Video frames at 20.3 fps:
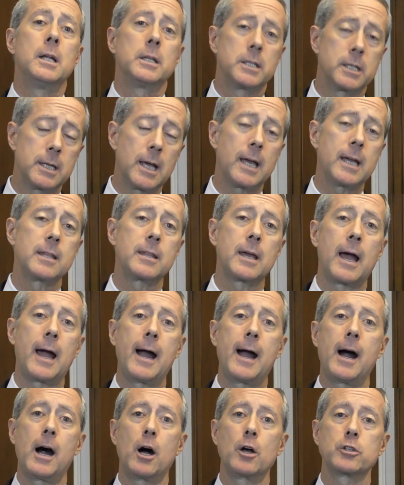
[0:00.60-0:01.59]
Today, the
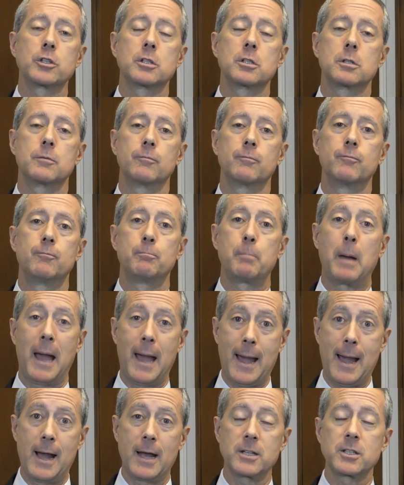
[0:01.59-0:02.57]
House
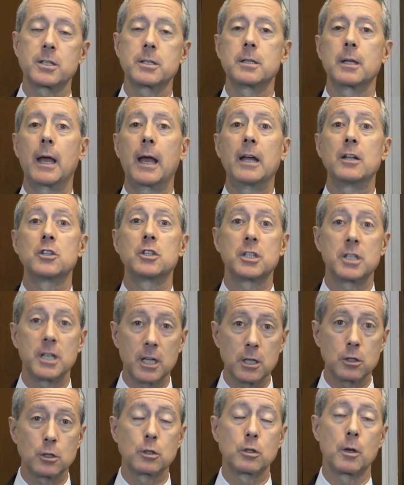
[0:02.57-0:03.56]
passed and
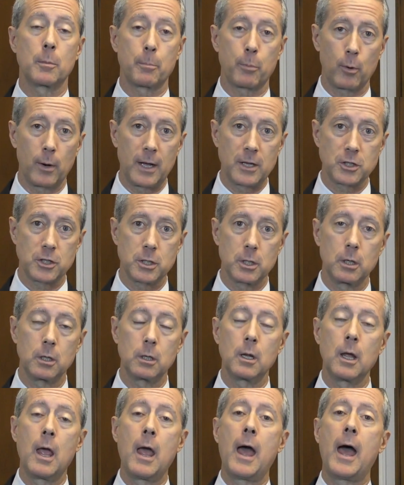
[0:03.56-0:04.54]
sent to the president
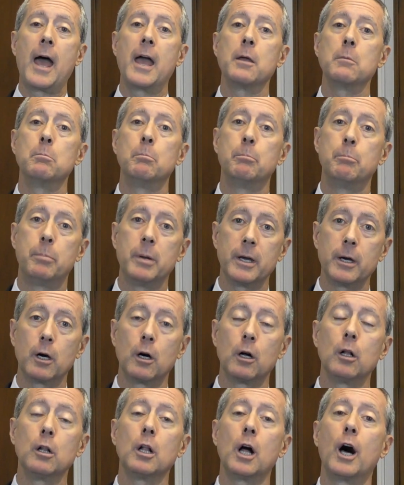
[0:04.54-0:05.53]
a
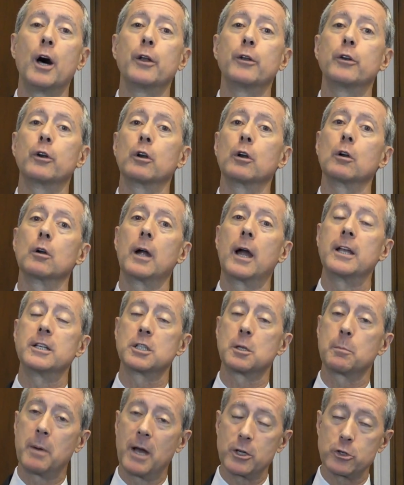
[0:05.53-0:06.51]
bill under a
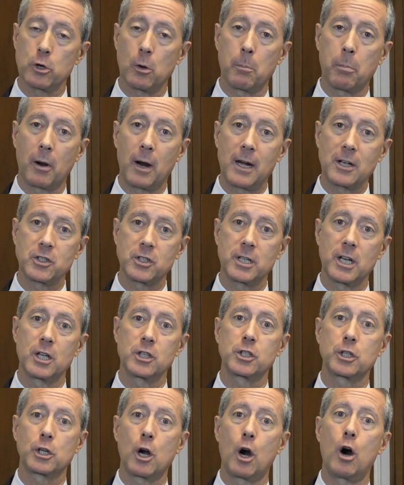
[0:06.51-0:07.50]
special
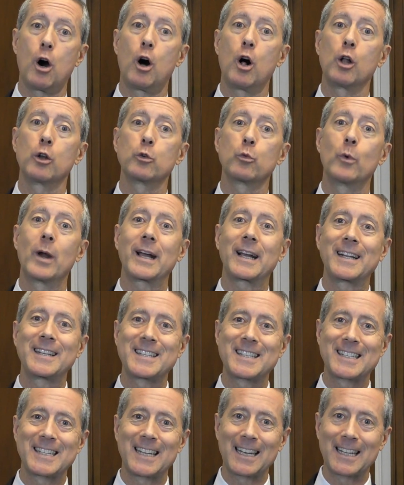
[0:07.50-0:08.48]
process called
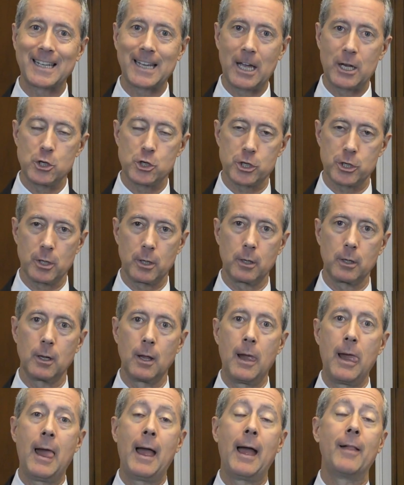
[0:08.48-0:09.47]
reconciliation.
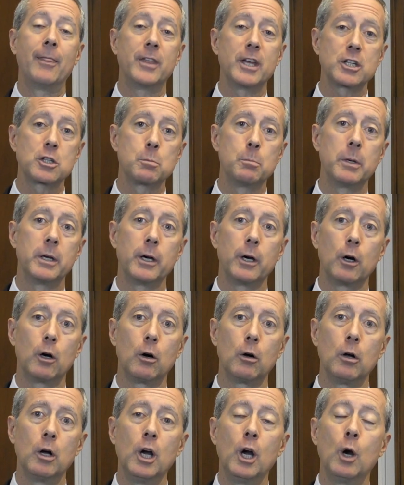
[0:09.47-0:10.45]
And this
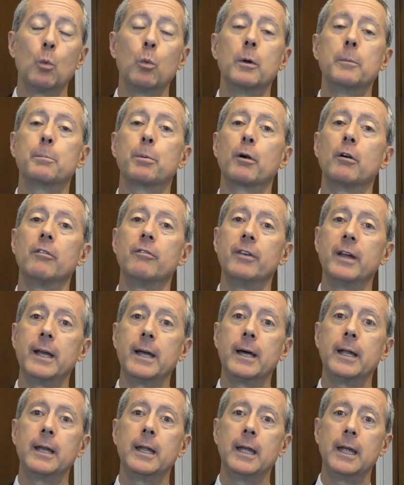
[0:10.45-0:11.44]
bill would
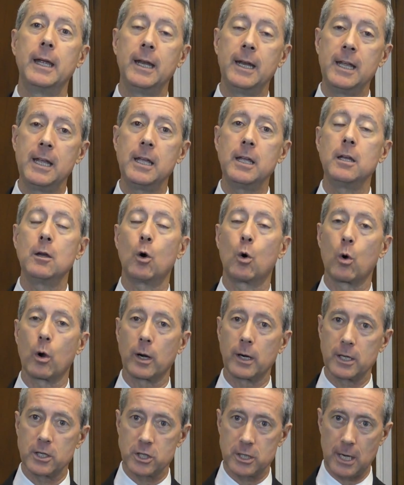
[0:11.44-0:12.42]
prevent any
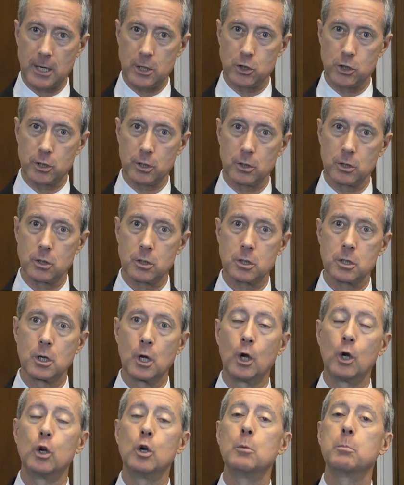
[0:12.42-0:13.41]
organizations
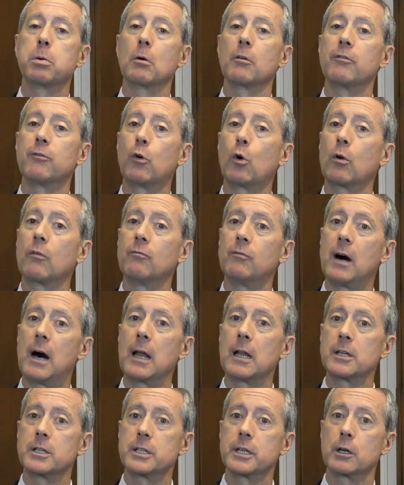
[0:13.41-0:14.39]
who perform
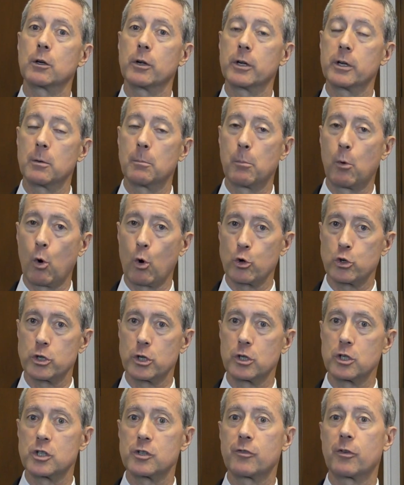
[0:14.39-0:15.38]
voluntary
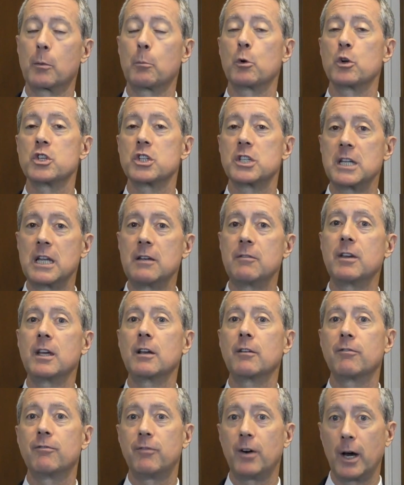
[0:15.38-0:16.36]
abortions from
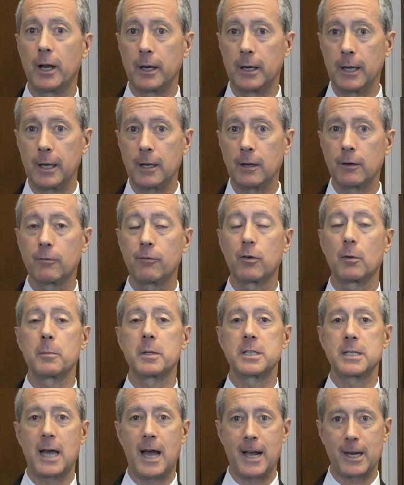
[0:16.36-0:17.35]
receiving funding from
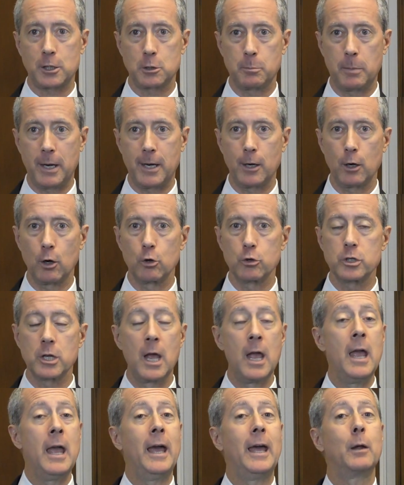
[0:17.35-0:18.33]
the taxpayers
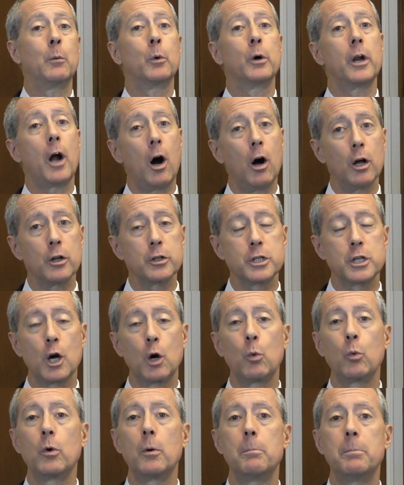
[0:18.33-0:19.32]
and would
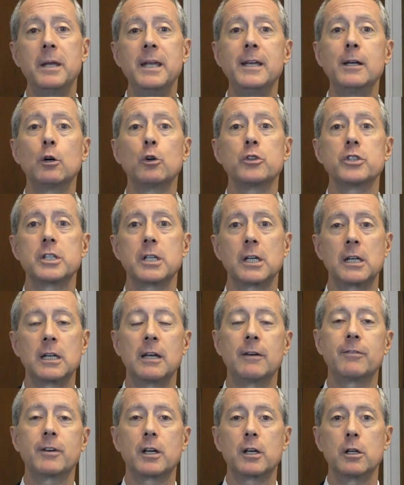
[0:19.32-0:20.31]
also repeal
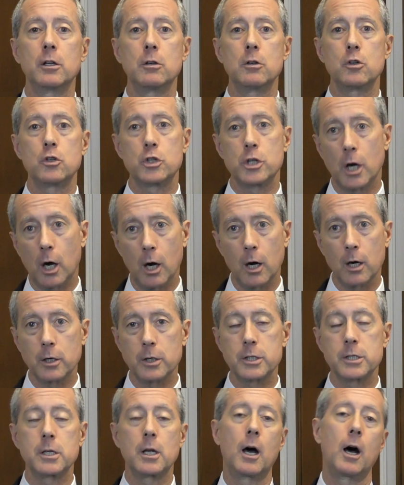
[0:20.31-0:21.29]
significant
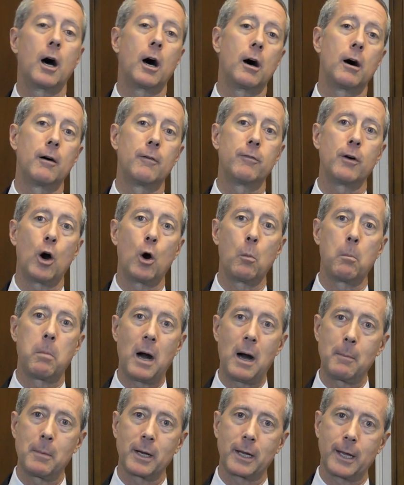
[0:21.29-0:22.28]
chunks of
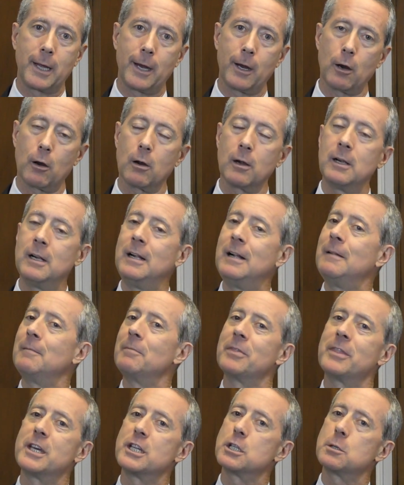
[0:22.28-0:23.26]
Obamacare.
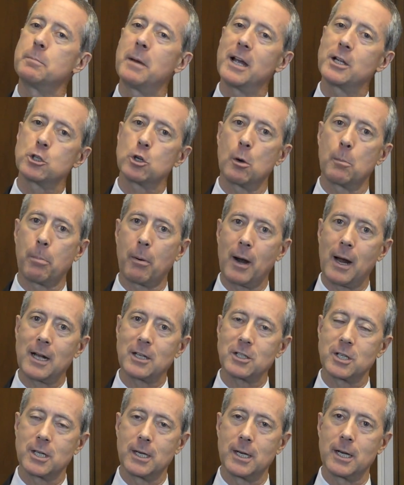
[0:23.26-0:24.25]
This special
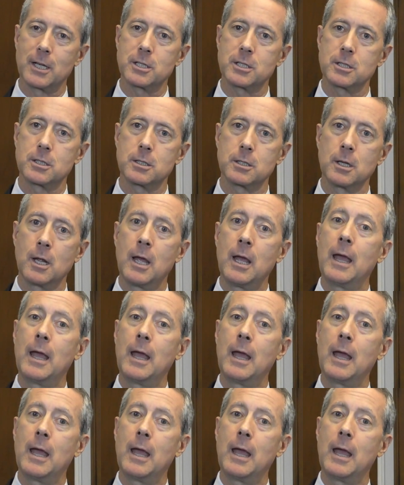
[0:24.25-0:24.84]
process